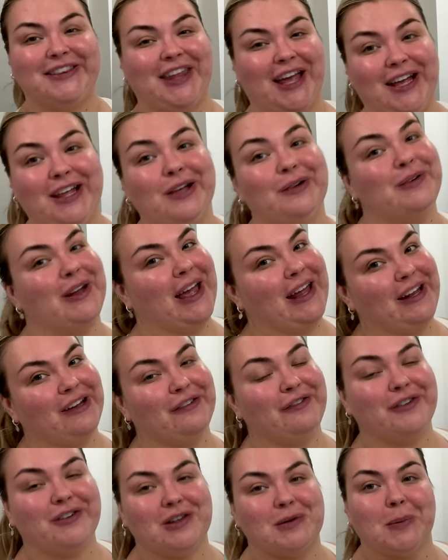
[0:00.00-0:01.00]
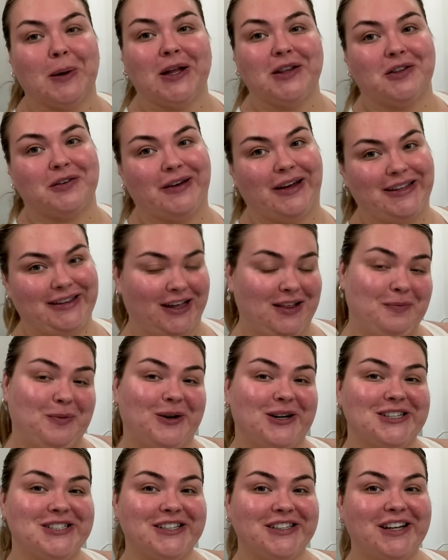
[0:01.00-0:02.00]
Thank you Native for sponsoring this
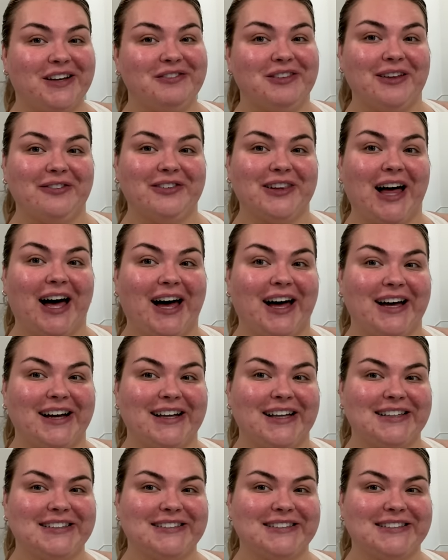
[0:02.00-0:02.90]
portion of the vlog